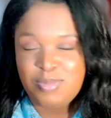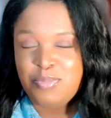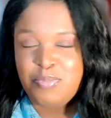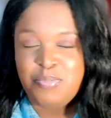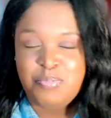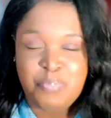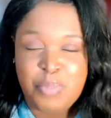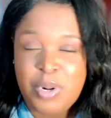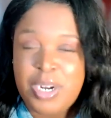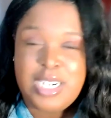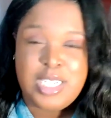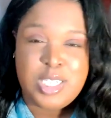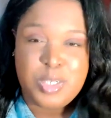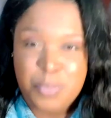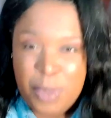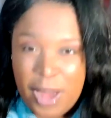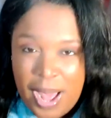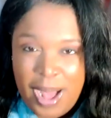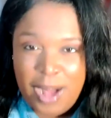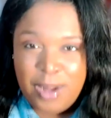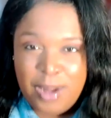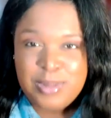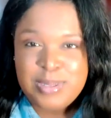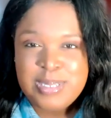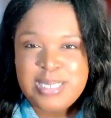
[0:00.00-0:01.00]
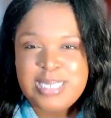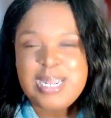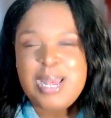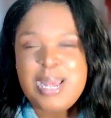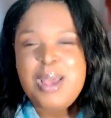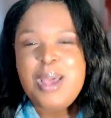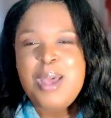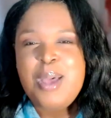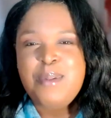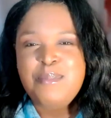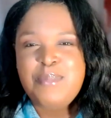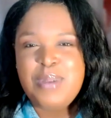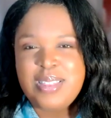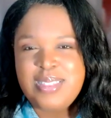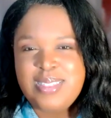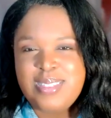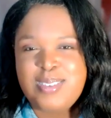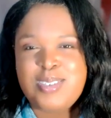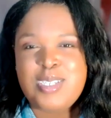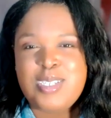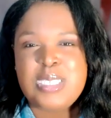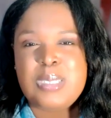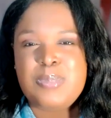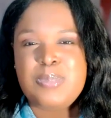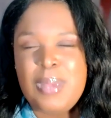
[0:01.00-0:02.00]
British pounds, but
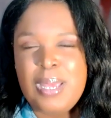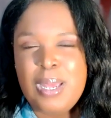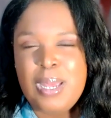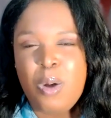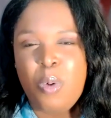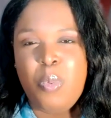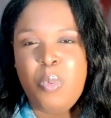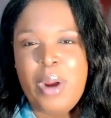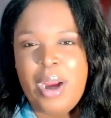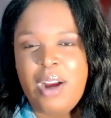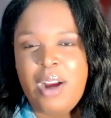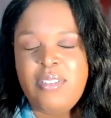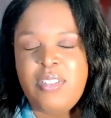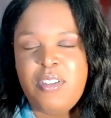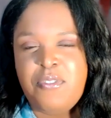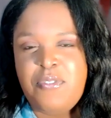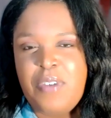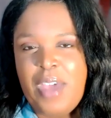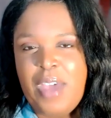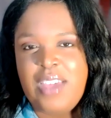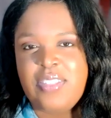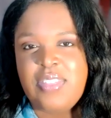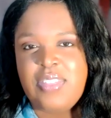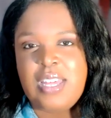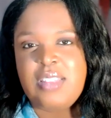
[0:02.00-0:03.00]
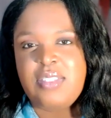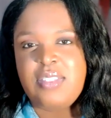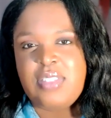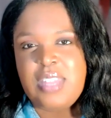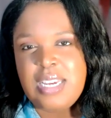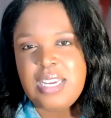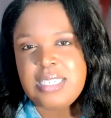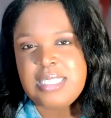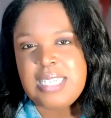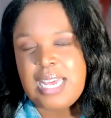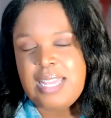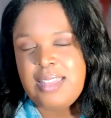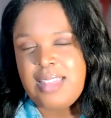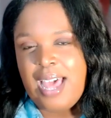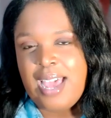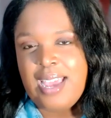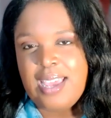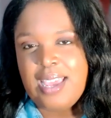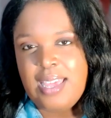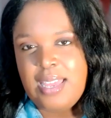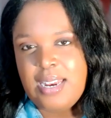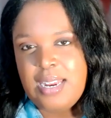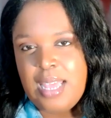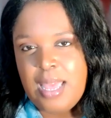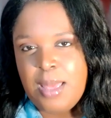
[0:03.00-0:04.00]
just being aware of the fact that things like that
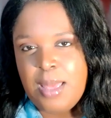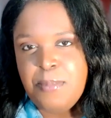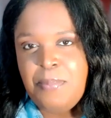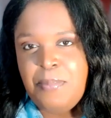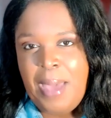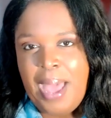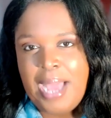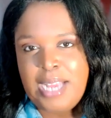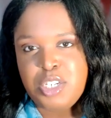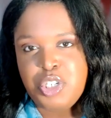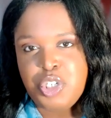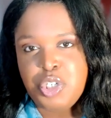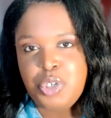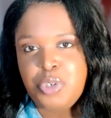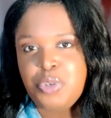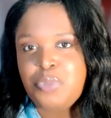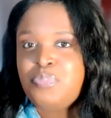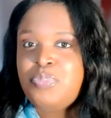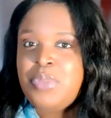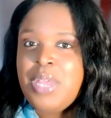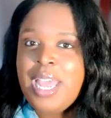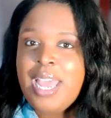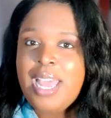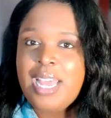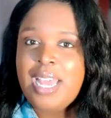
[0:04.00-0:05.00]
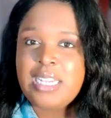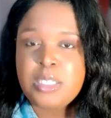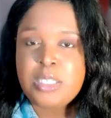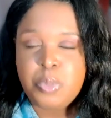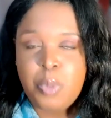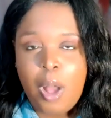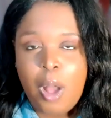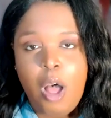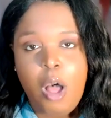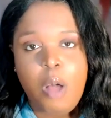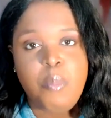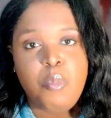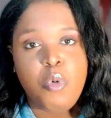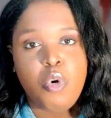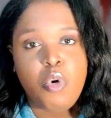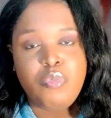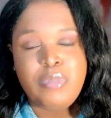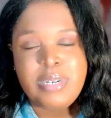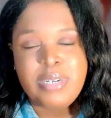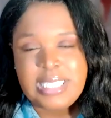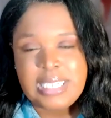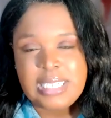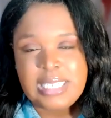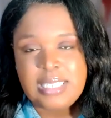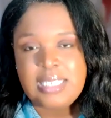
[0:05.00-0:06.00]
can impact you. As well, more
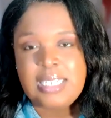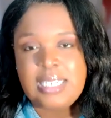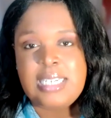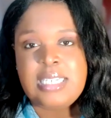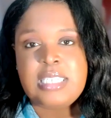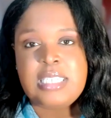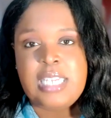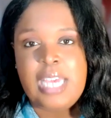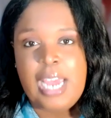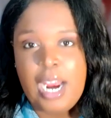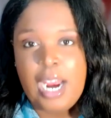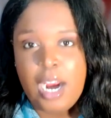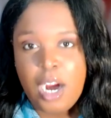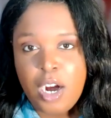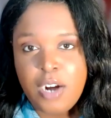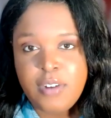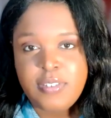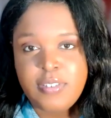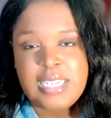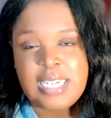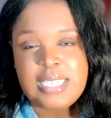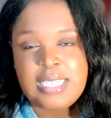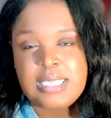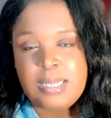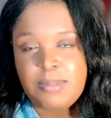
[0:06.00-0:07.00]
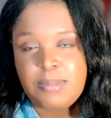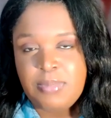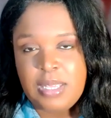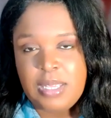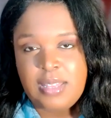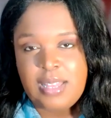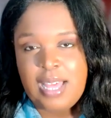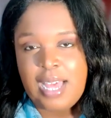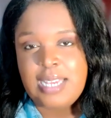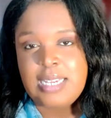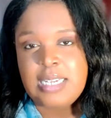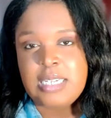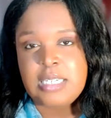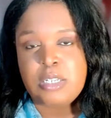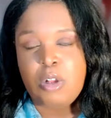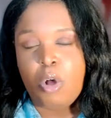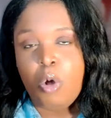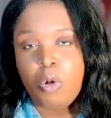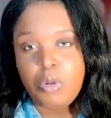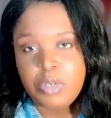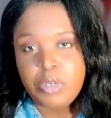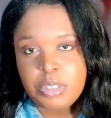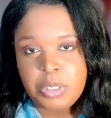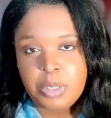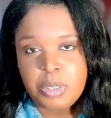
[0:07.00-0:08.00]
recently, tariffs, that's something that is
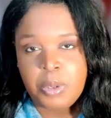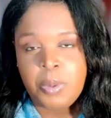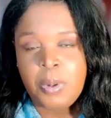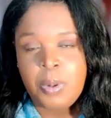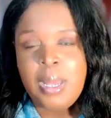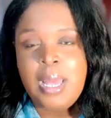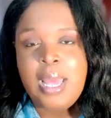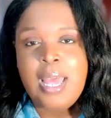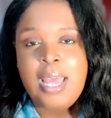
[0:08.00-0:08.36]
also